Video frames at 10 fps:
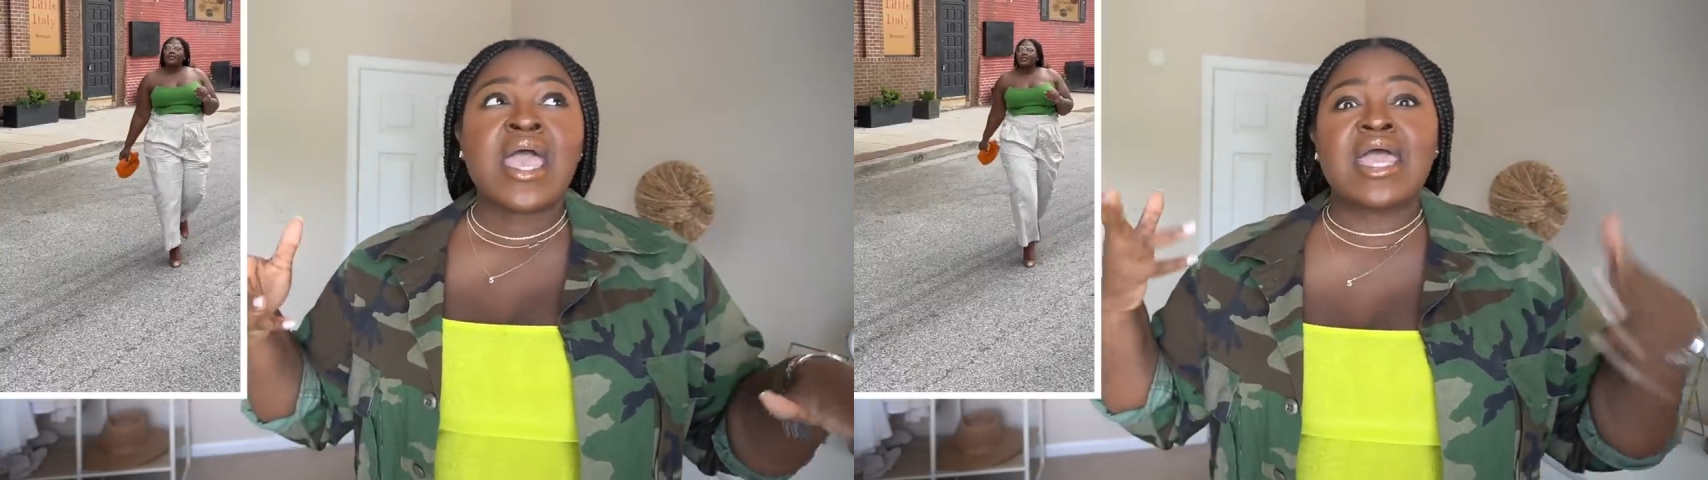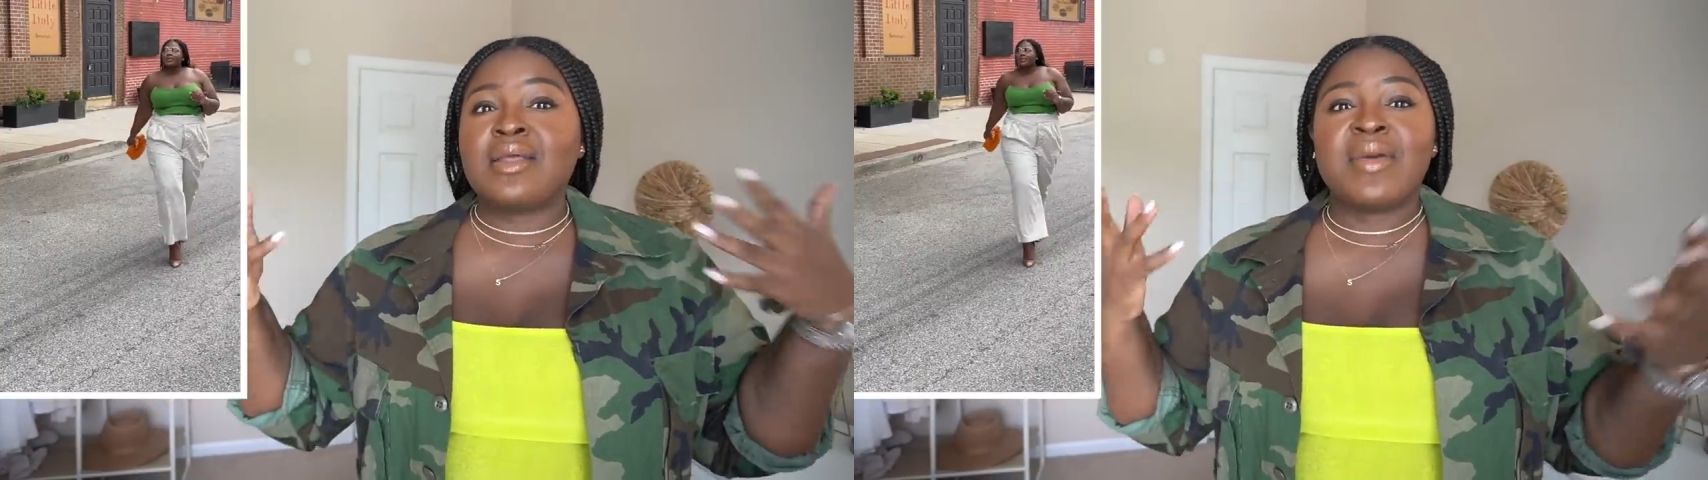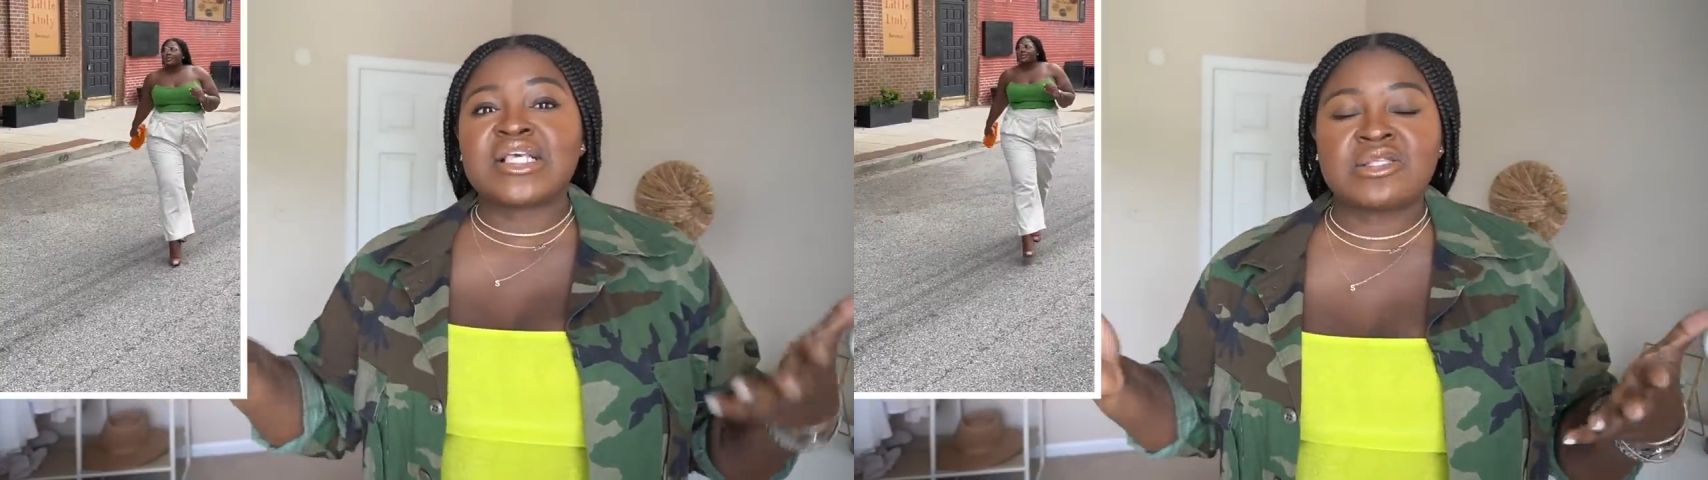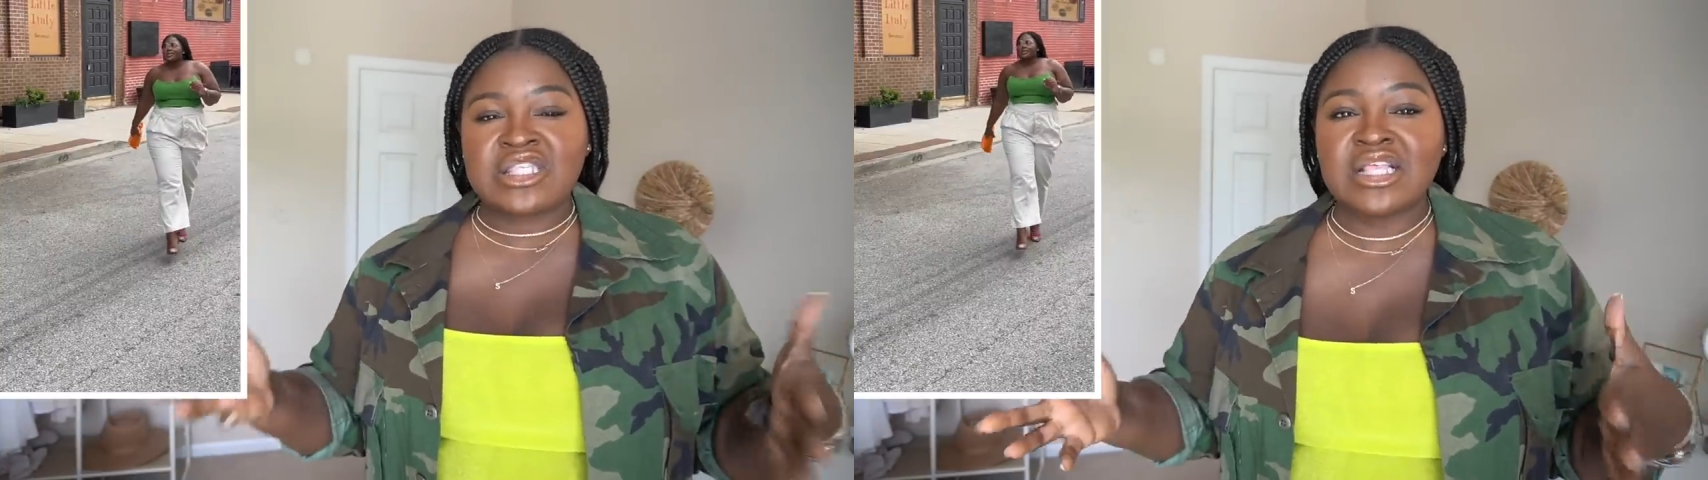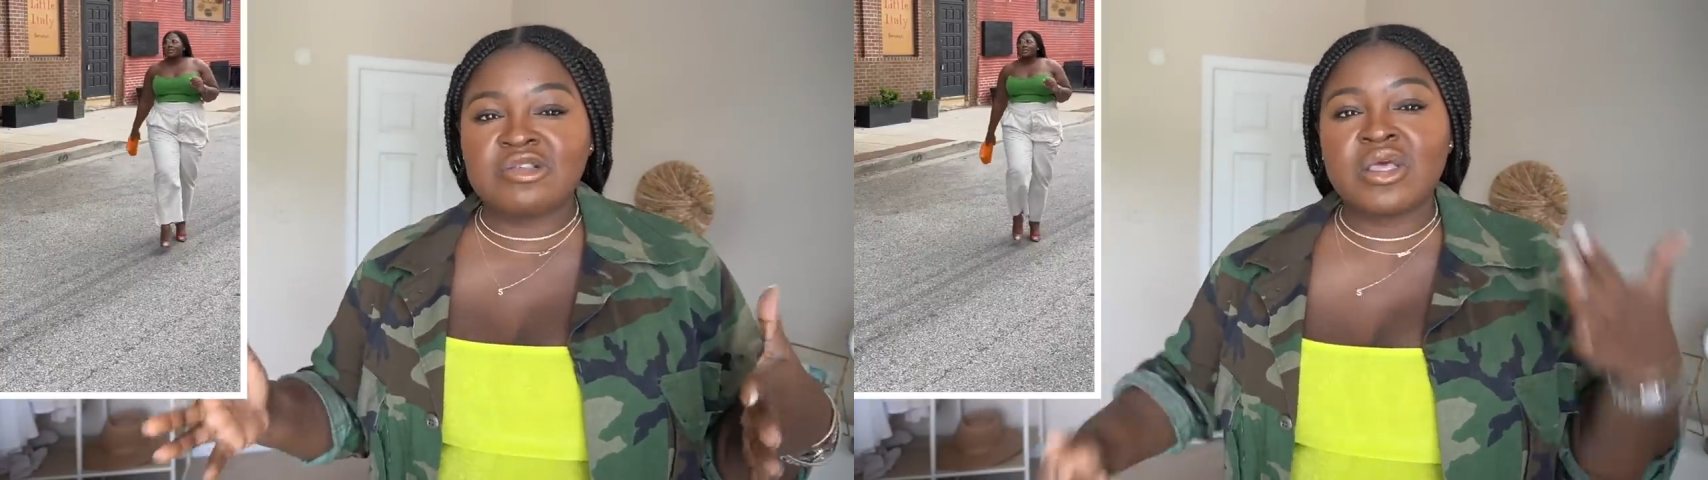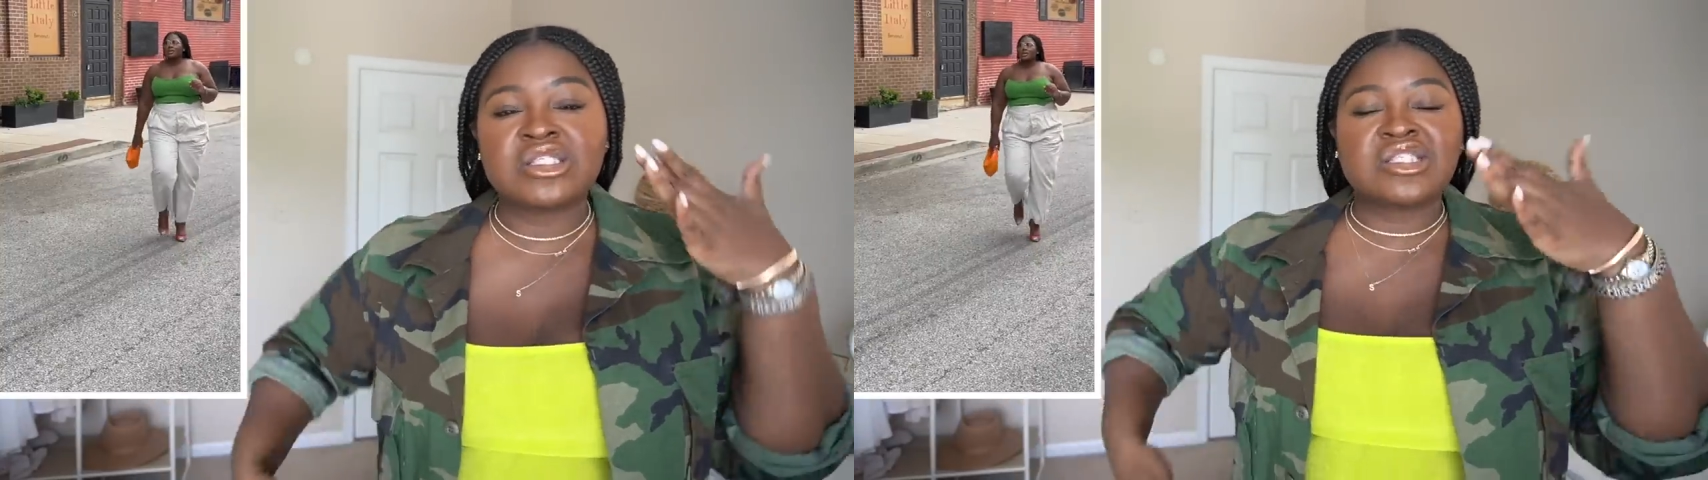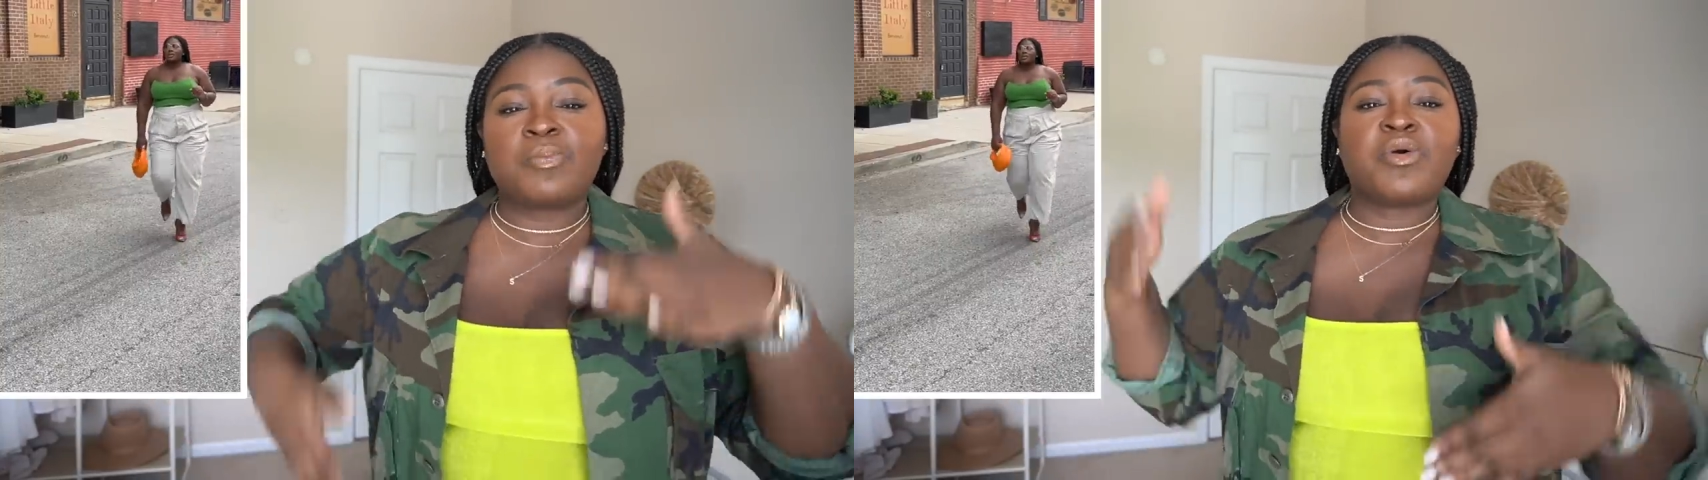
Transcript: And it makes sense because it's the